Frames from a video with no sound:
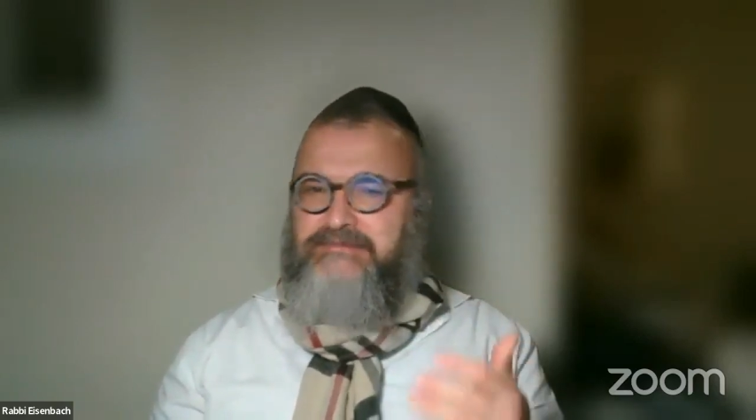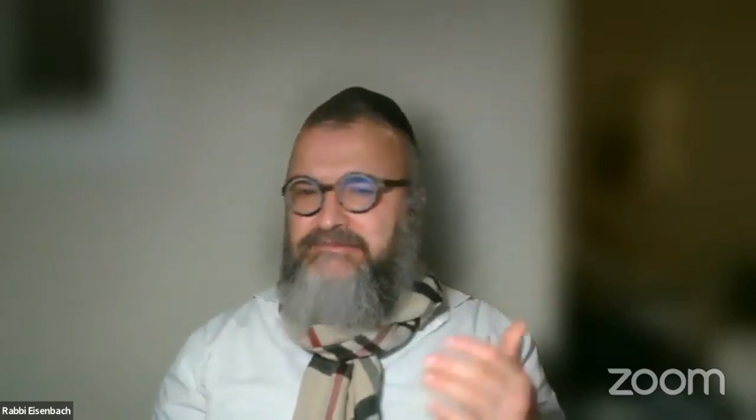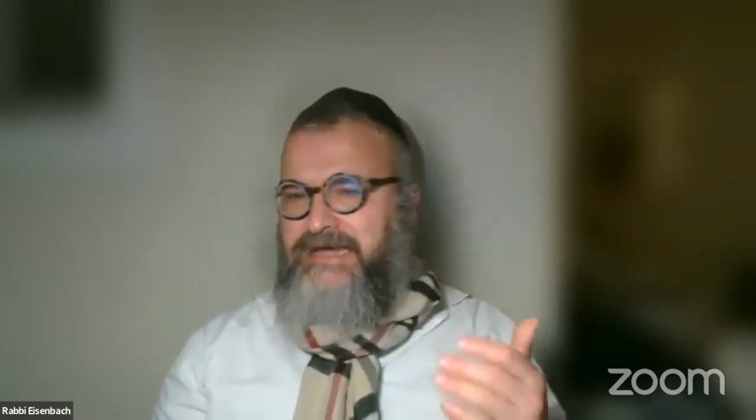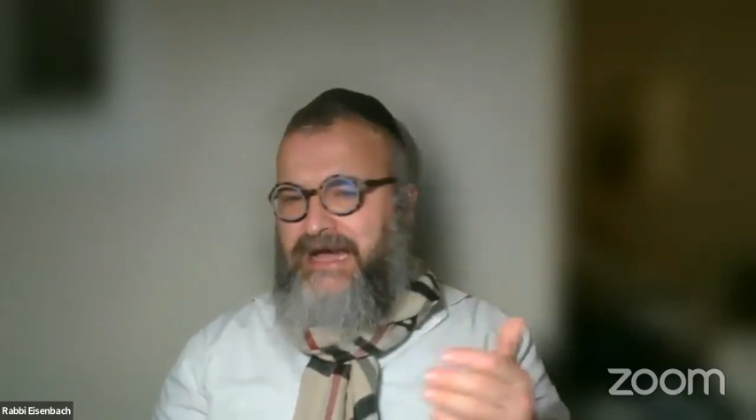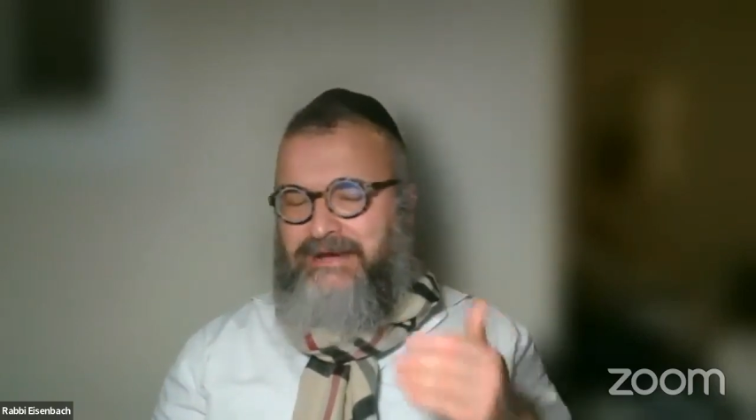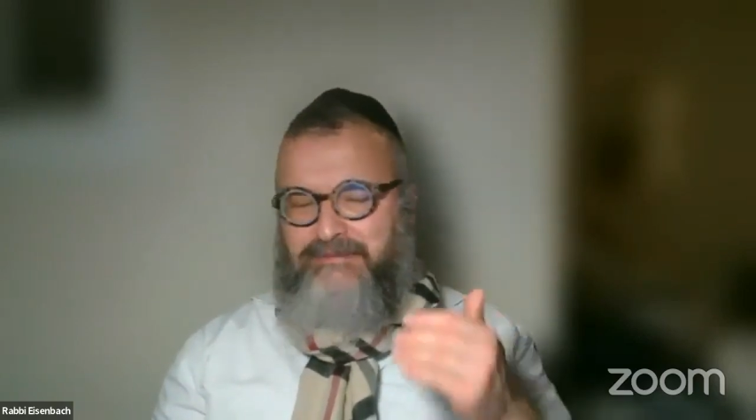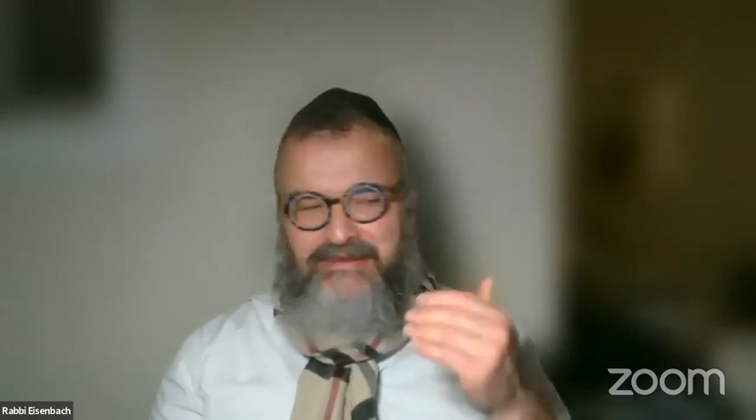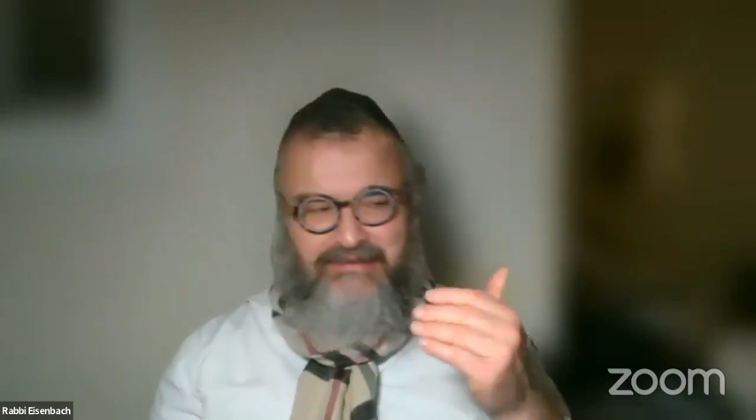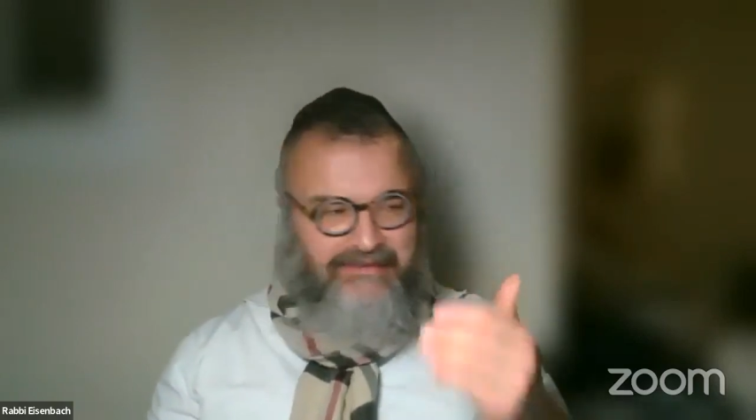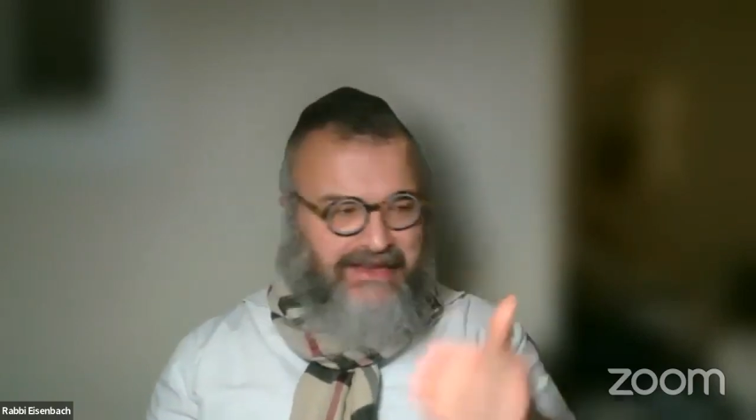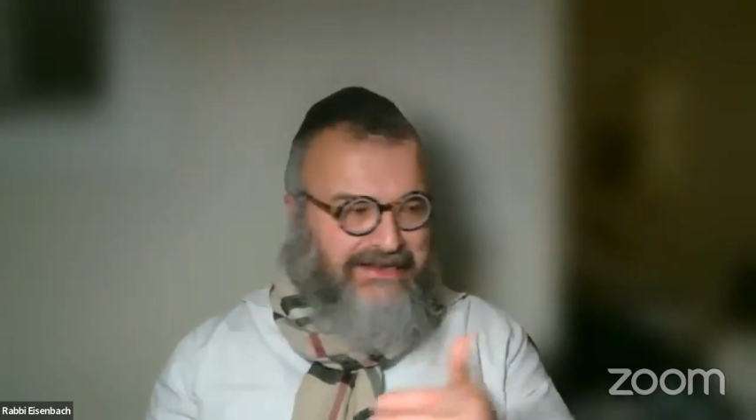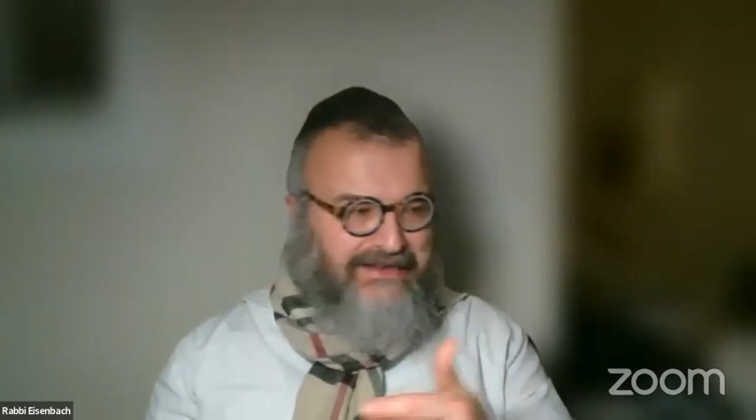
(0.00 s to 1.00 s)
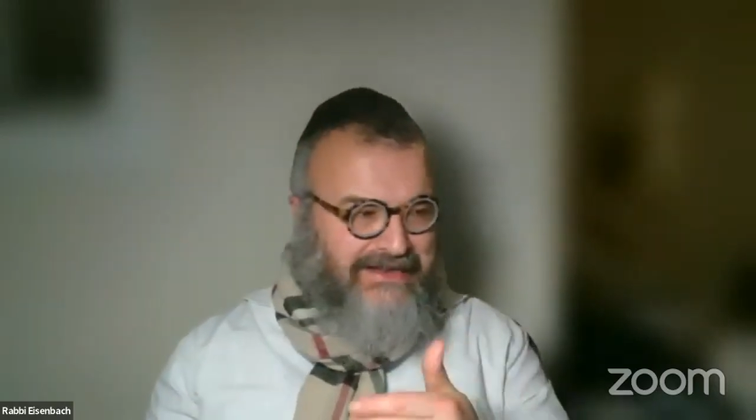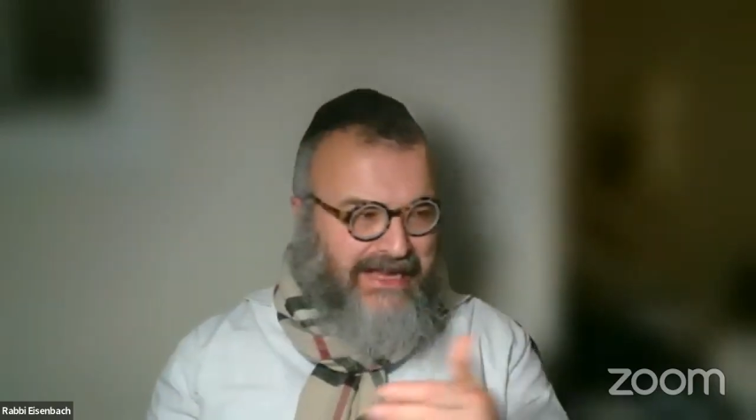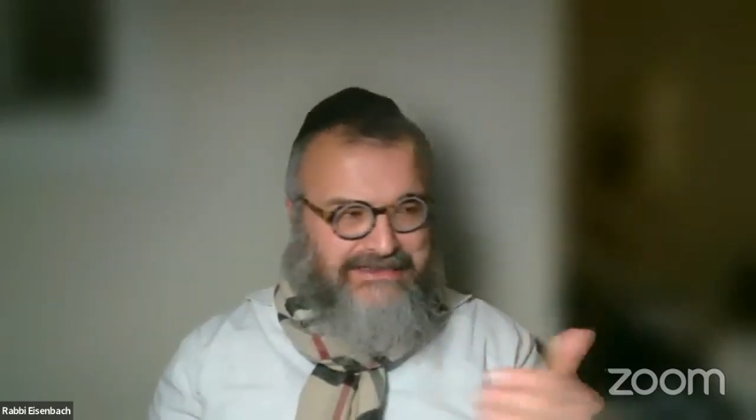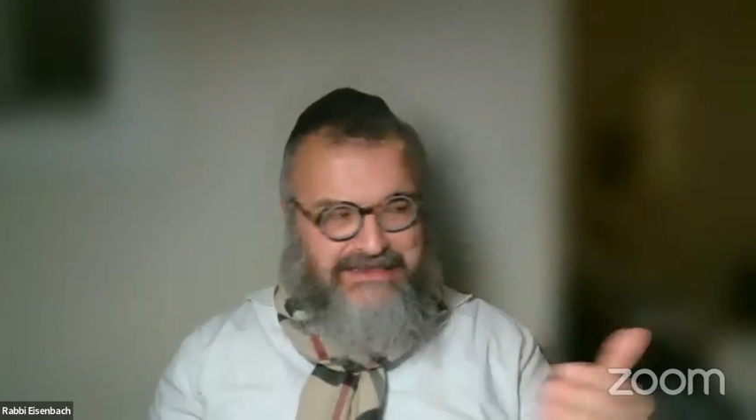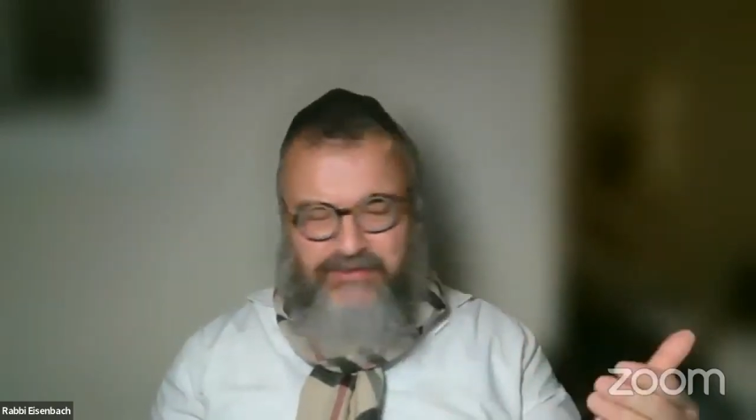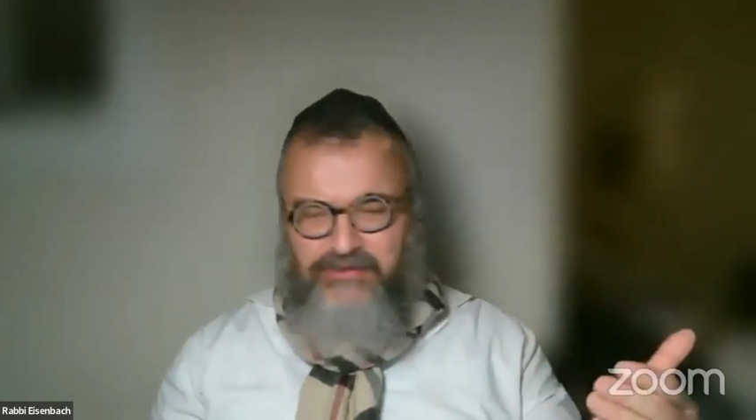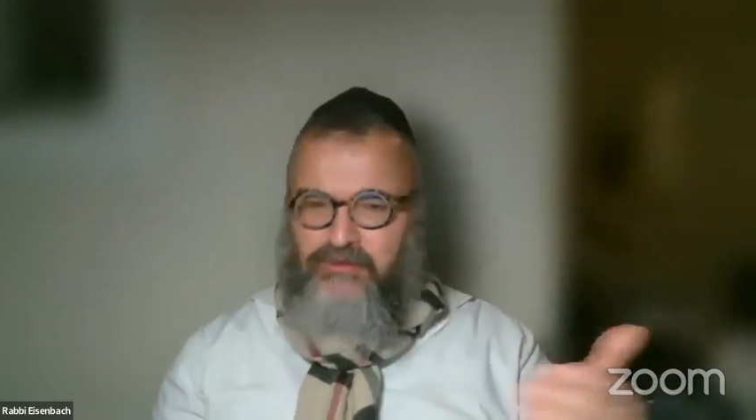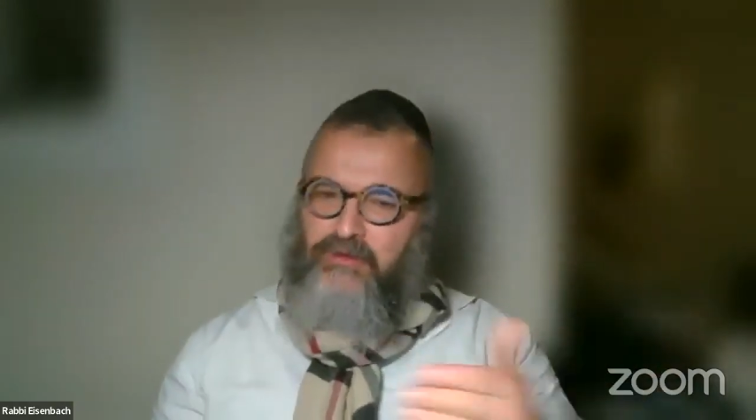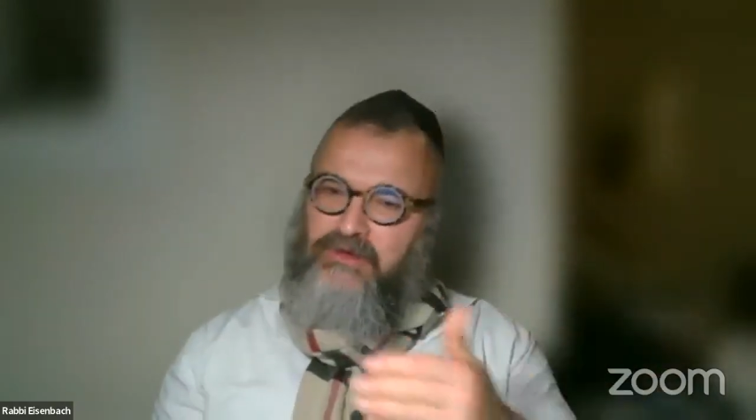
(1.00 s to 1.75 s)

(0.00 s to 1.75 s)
sometime in the late 19th,